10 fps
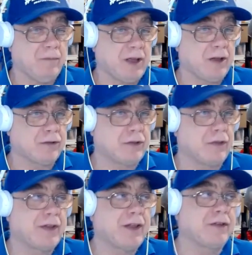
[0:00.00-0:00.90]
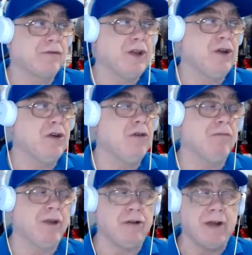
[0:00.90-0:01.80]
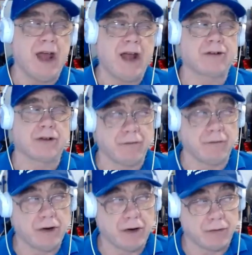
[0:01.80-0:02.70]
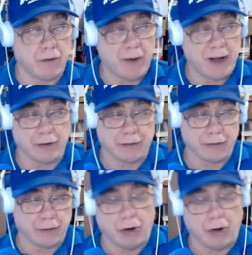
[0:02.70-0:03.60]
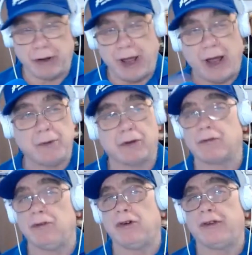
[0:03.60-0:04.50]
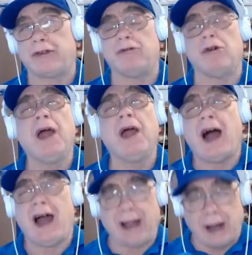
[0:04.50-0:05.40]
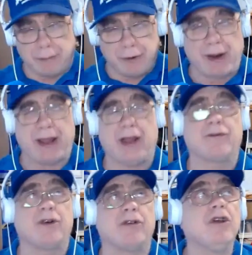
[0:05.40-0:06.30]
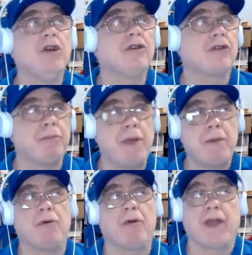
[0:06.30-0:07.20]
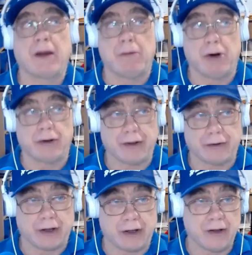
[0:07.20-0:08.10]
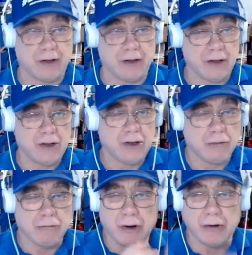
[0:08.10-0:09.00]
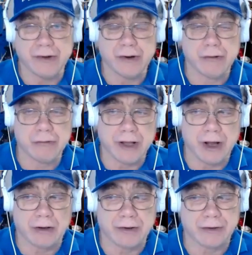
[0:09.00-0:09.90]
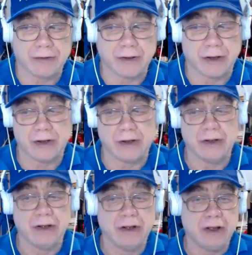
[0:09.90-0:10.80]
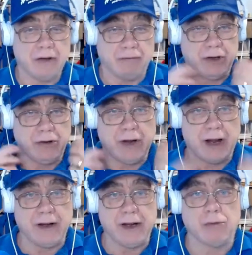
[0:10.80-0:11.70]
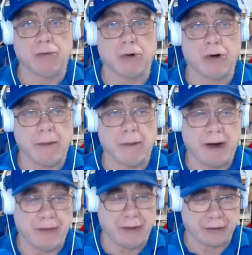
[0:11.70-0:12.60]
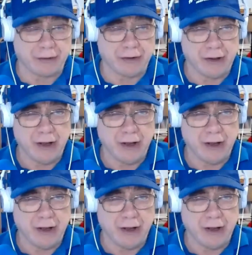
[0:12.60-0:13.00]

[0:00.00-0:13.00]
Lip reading: because the things that we do naturally. We don't have to remind ourselves, okay, I'm in a noisy room, I got to put on my headphones so people will think I'm autistic. We are genuinely autistic. We do not need to worry about this.